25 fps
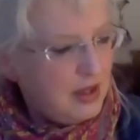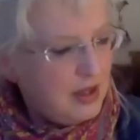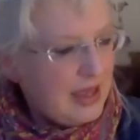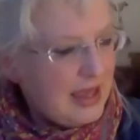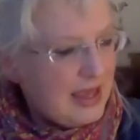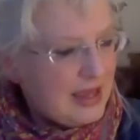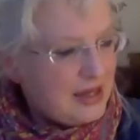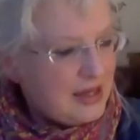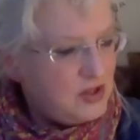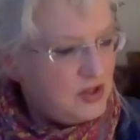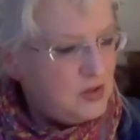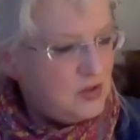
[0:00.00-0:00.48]

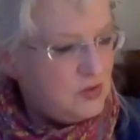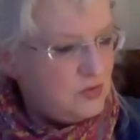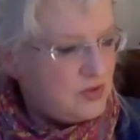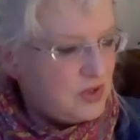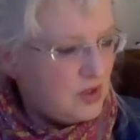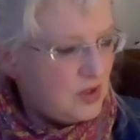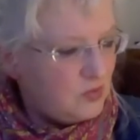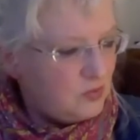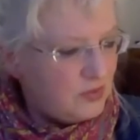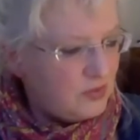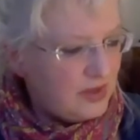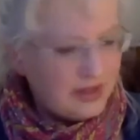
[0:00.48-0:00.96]
and you
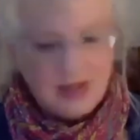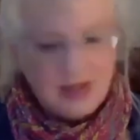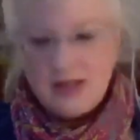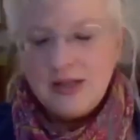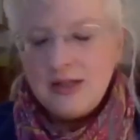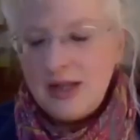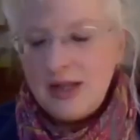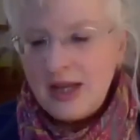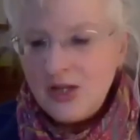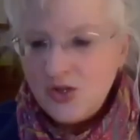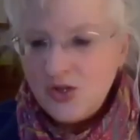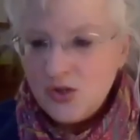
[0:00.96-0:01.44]
don't
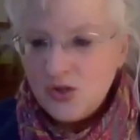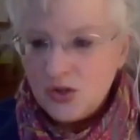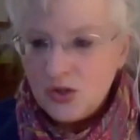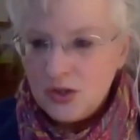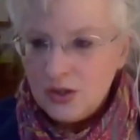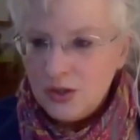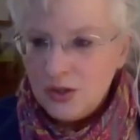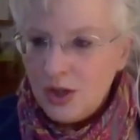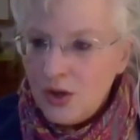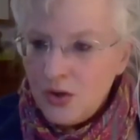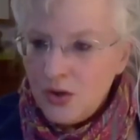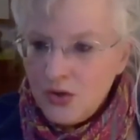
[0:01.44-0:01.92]
recognize your
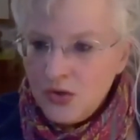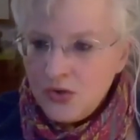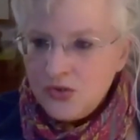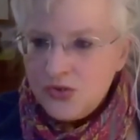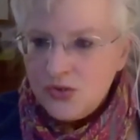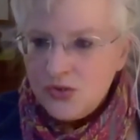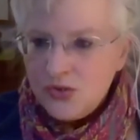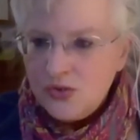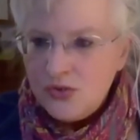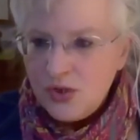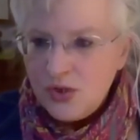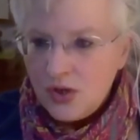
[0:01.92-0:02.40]
clothes,
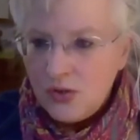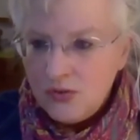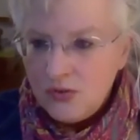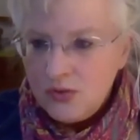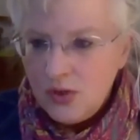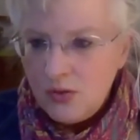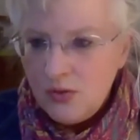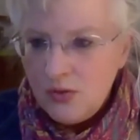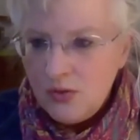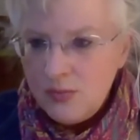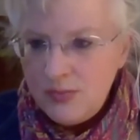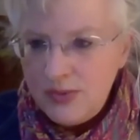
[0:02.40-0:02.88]
you don't
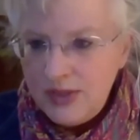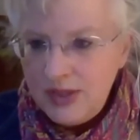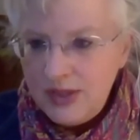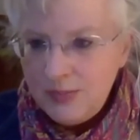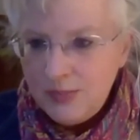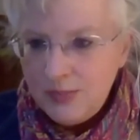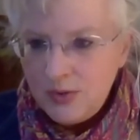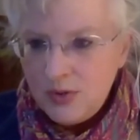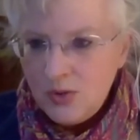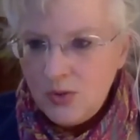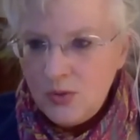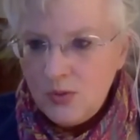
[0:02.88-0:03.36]
know the
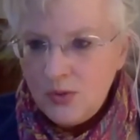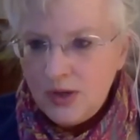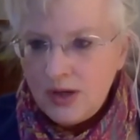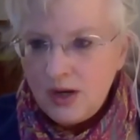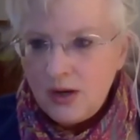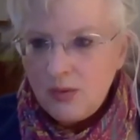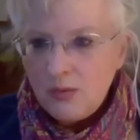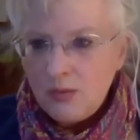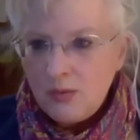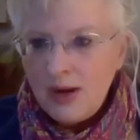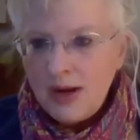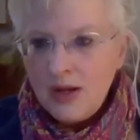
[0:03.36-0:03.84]
people who
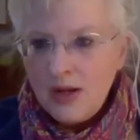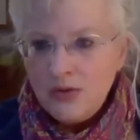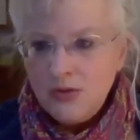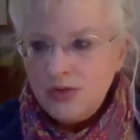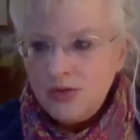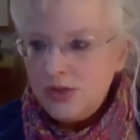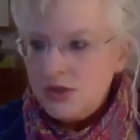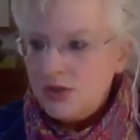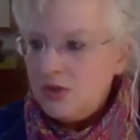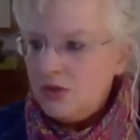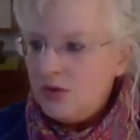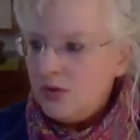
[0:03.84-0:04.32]
are around
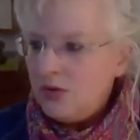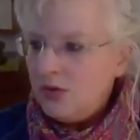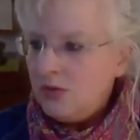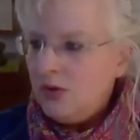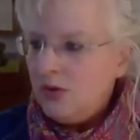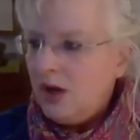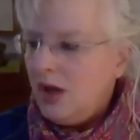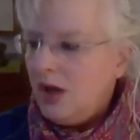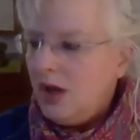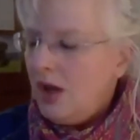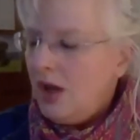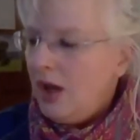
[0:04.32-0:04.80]

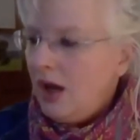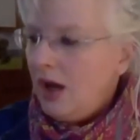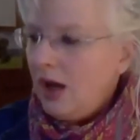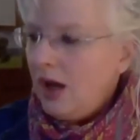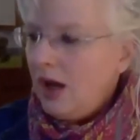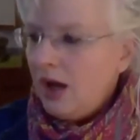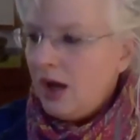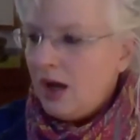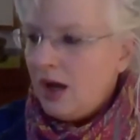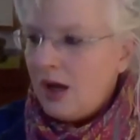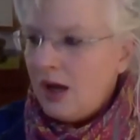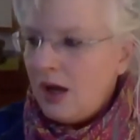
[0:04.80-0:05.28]
you.
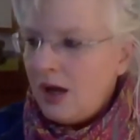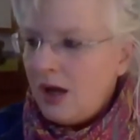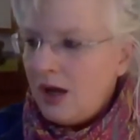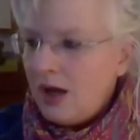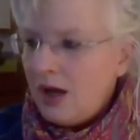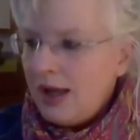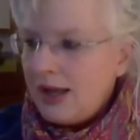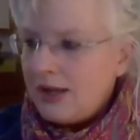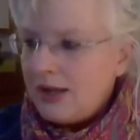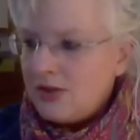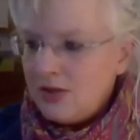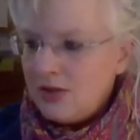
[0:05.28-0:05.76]
Uh,
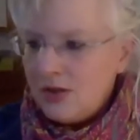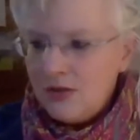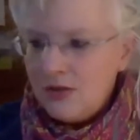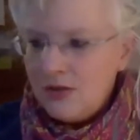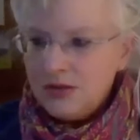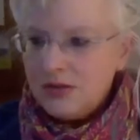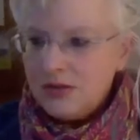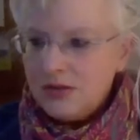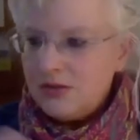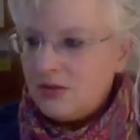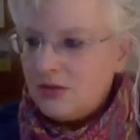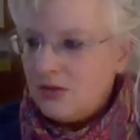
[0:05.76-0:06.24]
and so
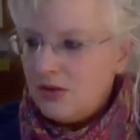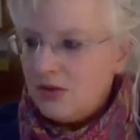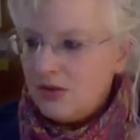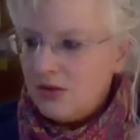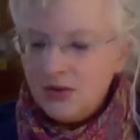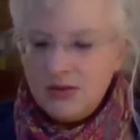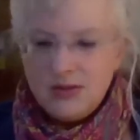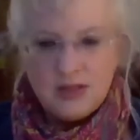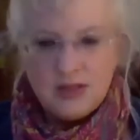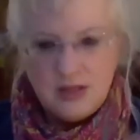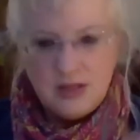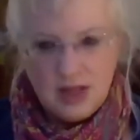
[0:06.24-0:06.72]
this
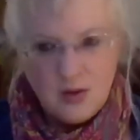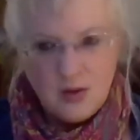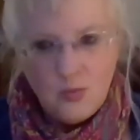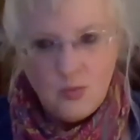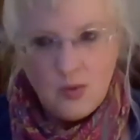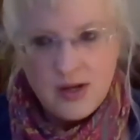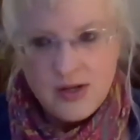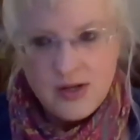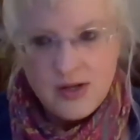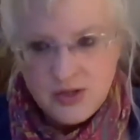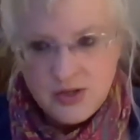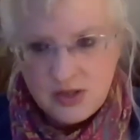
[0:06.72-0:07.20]
girl did not
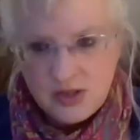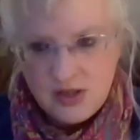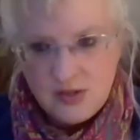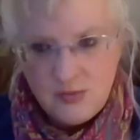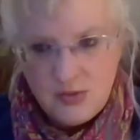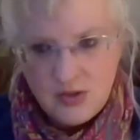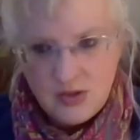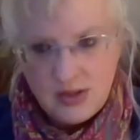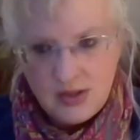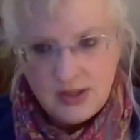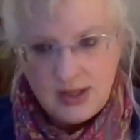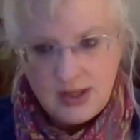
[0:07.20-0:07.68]
want to
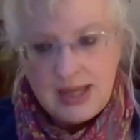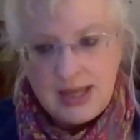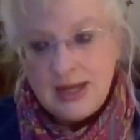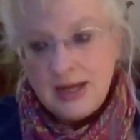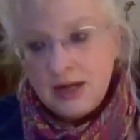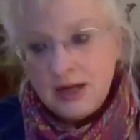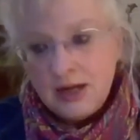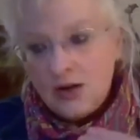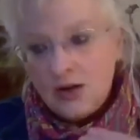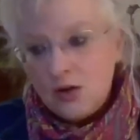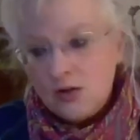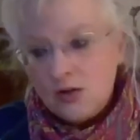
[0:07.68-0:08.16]
communicate.
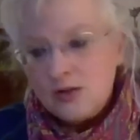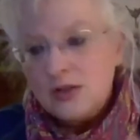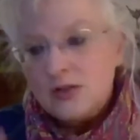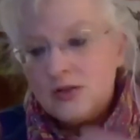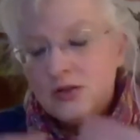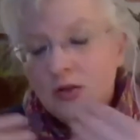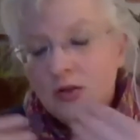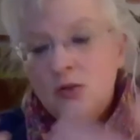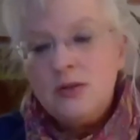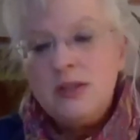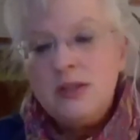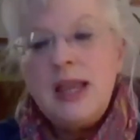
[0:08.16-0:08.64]
And it,
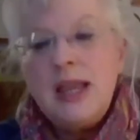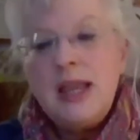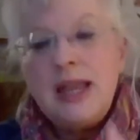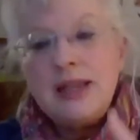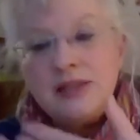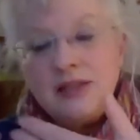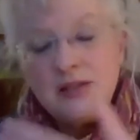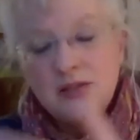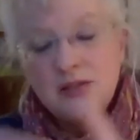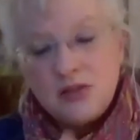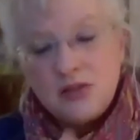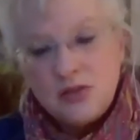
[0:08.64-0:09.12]
it's only as
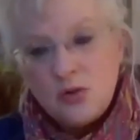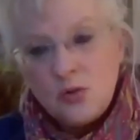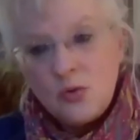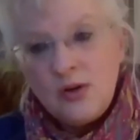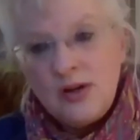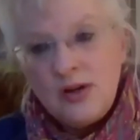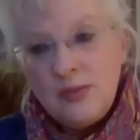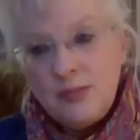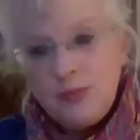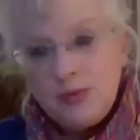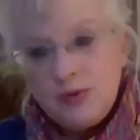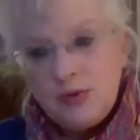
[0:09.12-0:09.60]
the
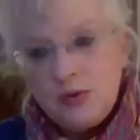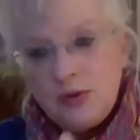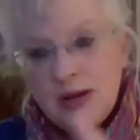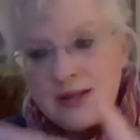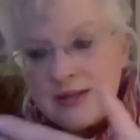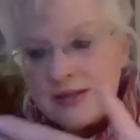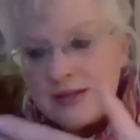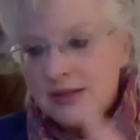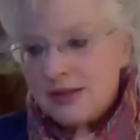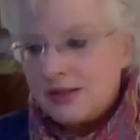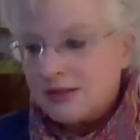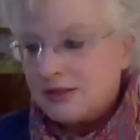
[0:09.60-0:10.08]
story
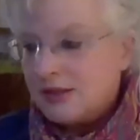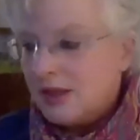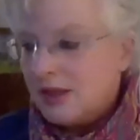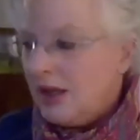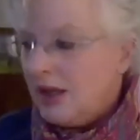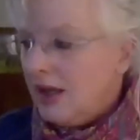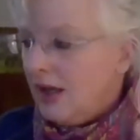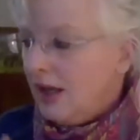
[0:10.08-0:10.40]
progresses